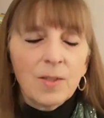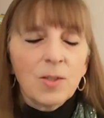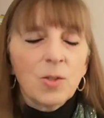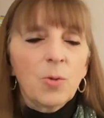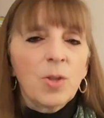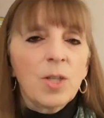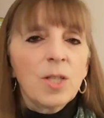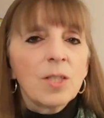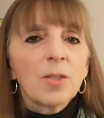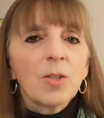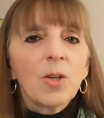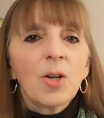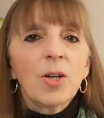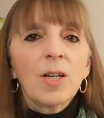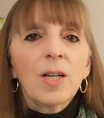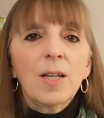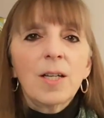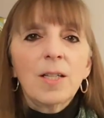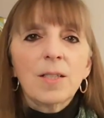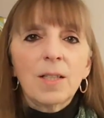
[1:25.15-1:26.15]
So this
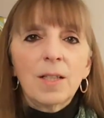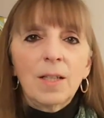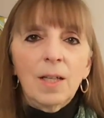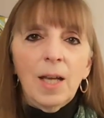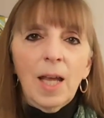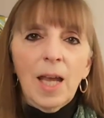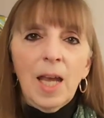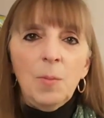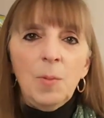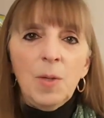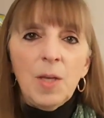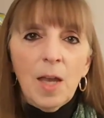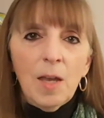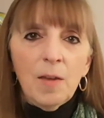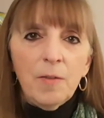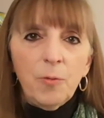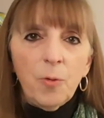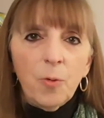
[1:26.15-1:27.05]
song is in an ABA